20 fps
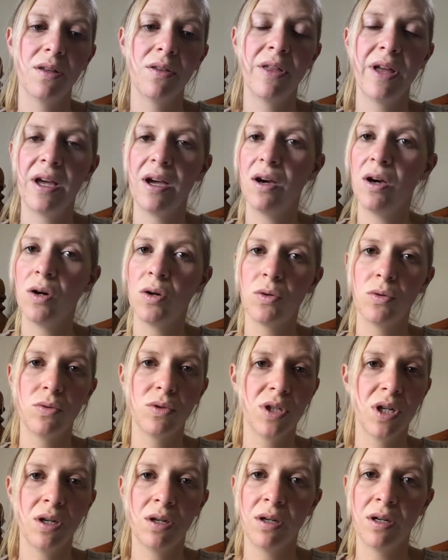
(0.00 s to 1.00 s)
that whole
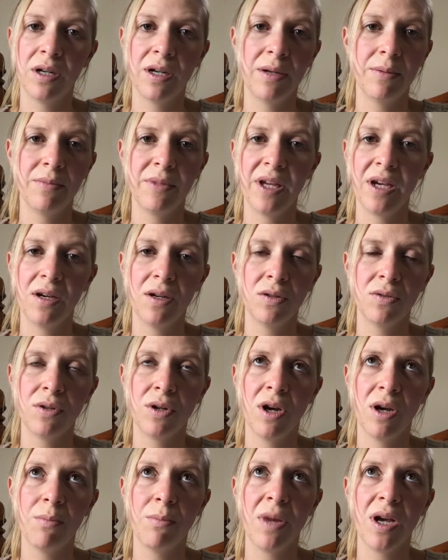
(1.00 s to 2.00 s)
time, that whole
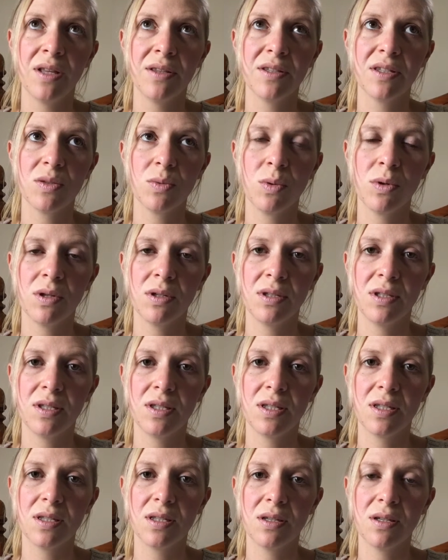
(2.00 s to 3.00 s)
9 months
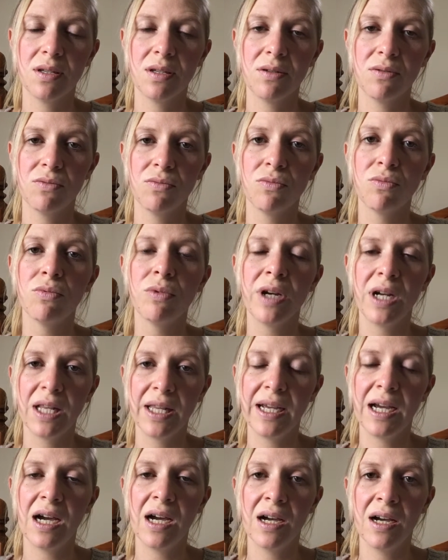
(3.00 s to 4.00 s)
was
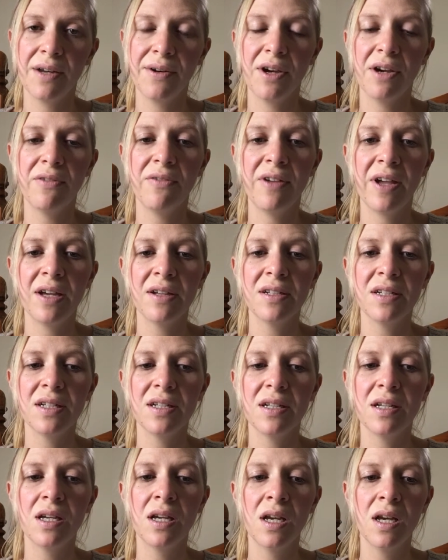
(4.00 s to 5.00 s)
really hard. I found
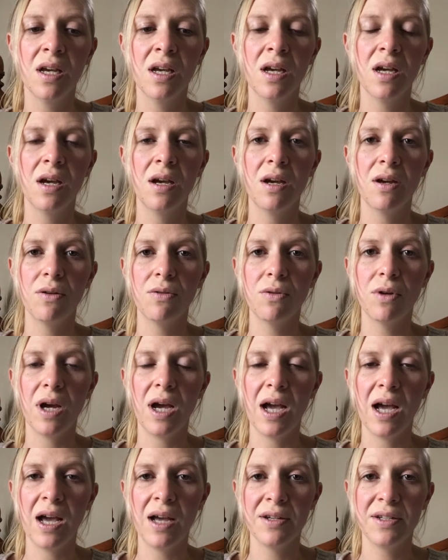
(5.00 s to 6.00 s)
it
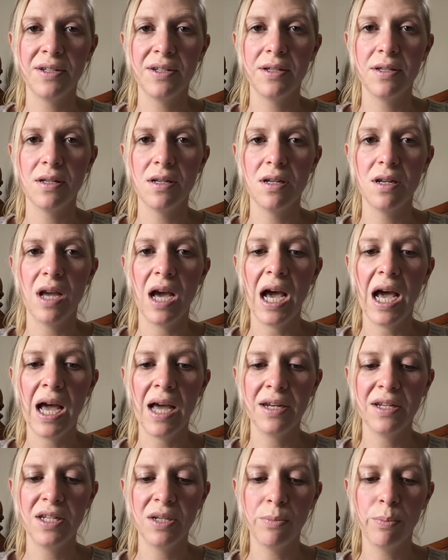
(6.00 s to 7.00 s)
hard
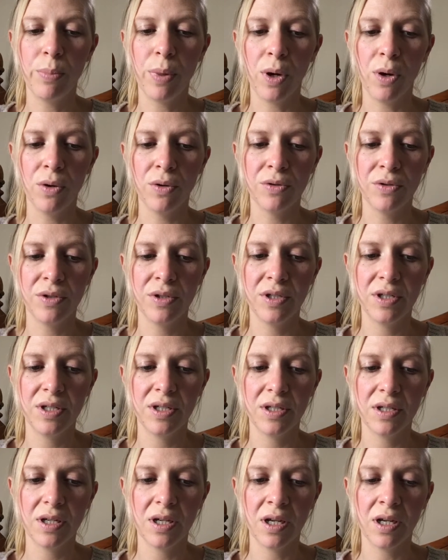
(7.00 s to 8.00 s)
to bond
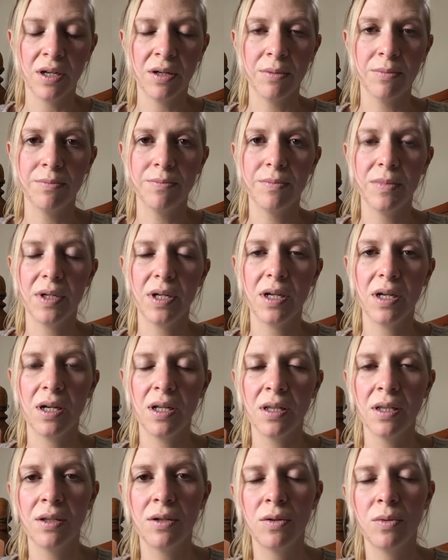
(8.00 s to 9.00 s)

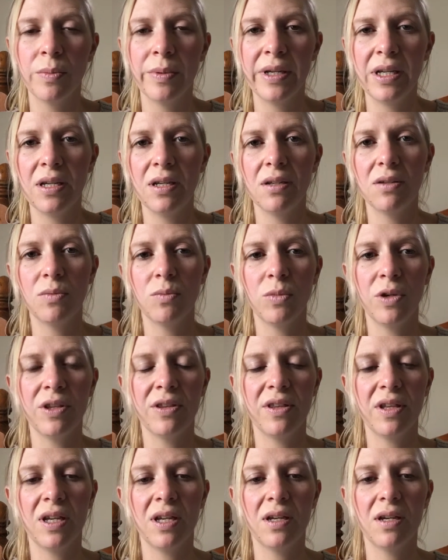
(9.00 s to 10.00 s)
a little bit
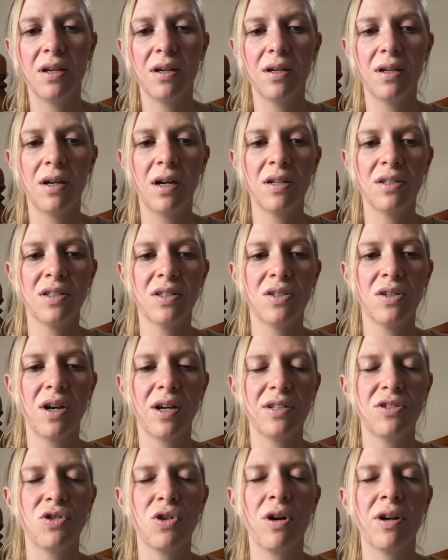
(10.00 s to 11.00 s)
with it. I
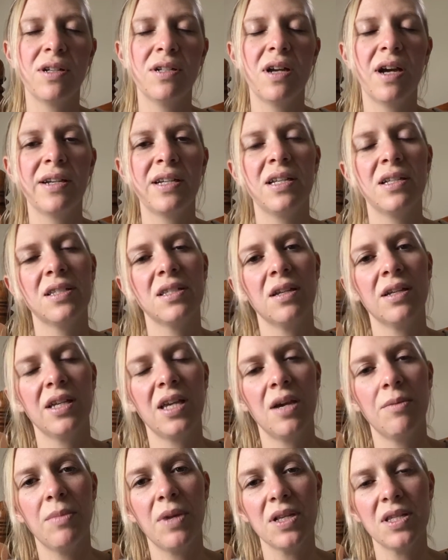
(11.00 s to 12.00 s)
tried, I guess I
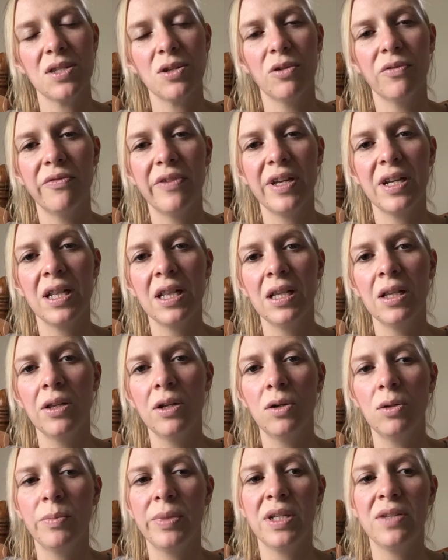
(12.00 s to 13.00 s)
kept myself at a
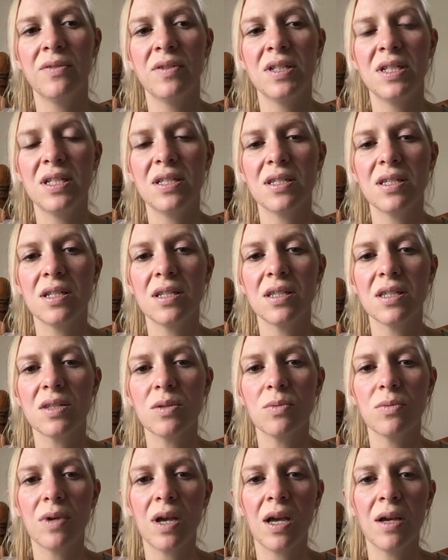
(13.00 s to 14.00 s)
little bit of a distance